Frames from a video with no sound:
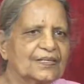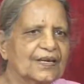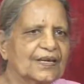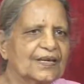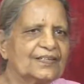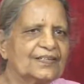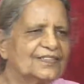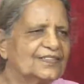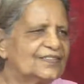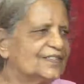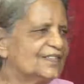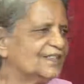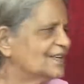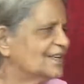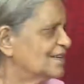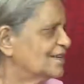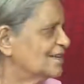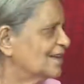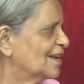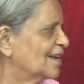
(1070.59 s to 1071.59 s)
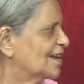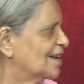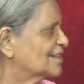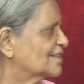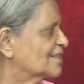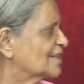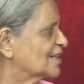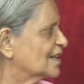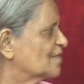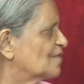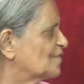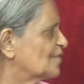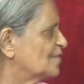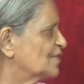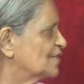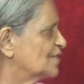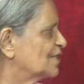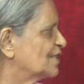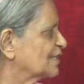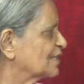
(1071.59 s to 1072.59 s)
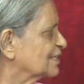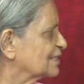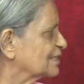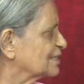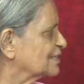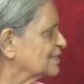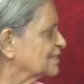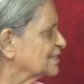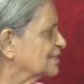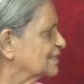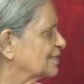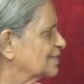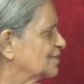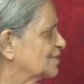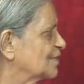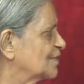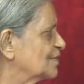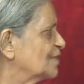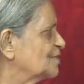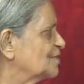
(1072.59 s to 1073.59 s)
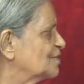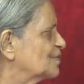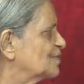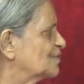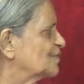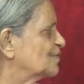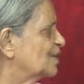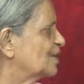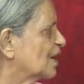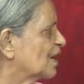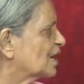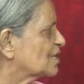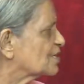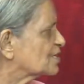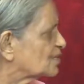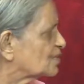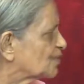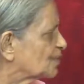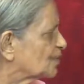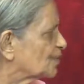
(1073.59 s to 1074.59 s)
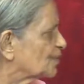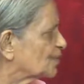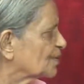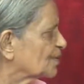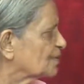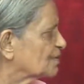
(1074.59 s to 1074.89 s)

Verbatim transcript: and she has everything, whatever we ask for.